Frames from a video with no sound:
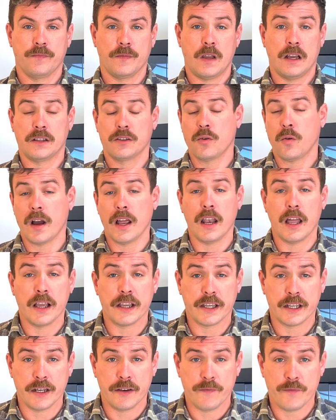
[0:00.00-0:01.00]
I'd quite
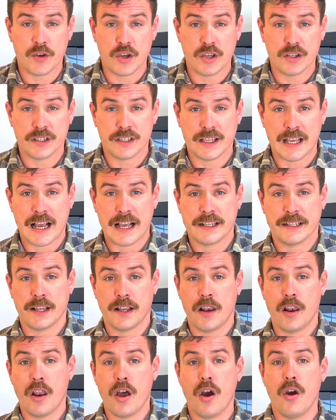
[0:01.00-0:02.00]
like an inverter that has a
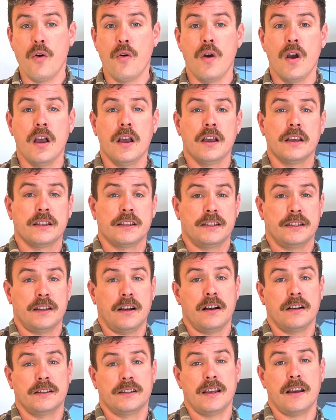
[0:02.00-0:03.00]
low
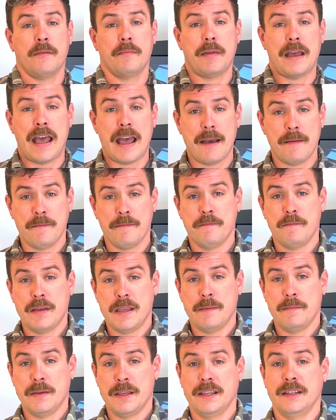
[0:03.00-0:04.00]
startup M
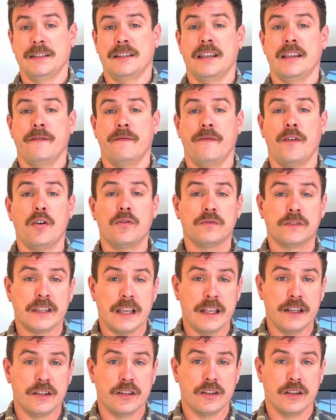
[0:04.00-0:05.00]
P P T
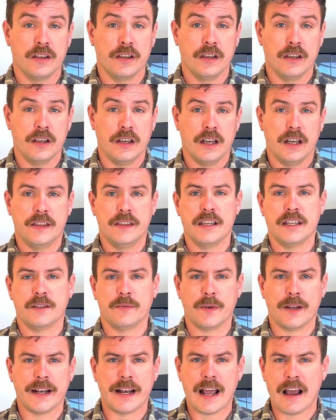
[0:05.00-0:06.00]
voltage, and this
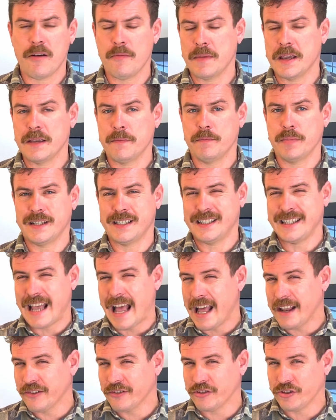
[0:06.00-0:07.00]
would allow me
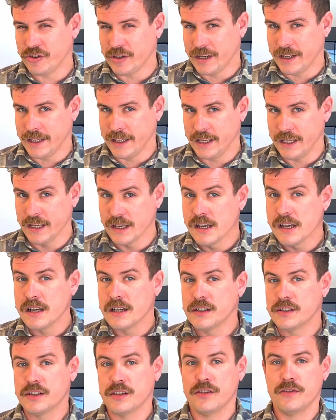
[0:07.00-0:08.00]
potentially
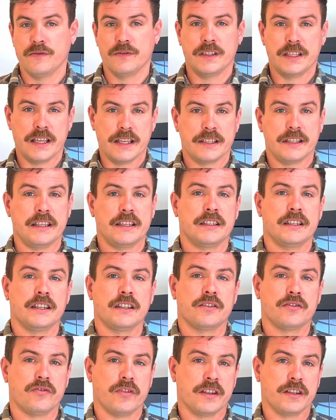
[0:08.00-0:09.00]
to use the existing
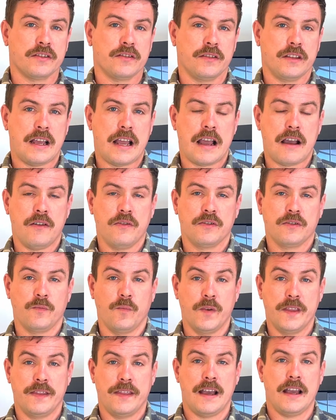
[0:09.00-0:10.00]
strings on the house
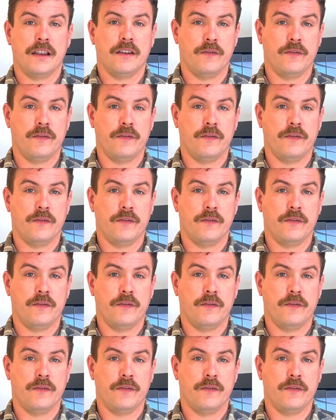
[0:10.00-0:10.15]
with that